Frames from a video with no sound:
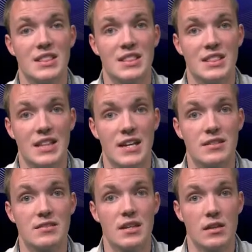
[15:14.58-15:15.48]

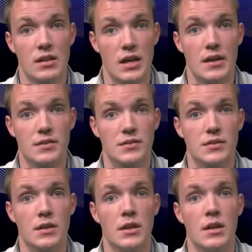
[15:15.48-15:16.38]
less and less
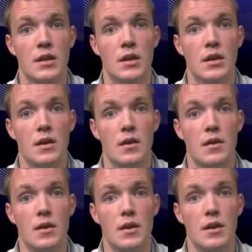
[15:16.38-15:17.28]

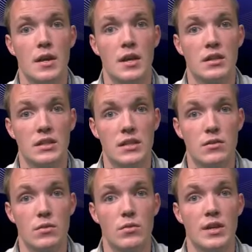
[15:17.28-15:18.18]

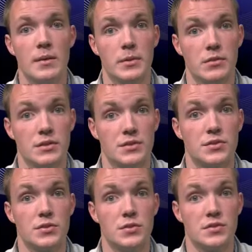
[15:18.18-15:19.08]
illegal immigrants
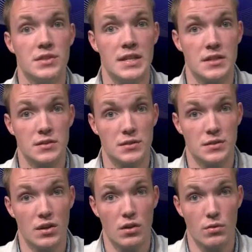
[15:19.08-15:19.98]
to sneak
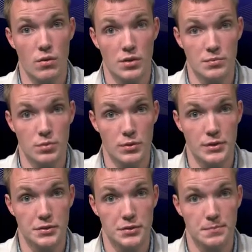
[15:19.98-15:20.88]
across
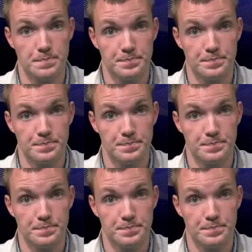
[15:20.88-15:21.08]
borders.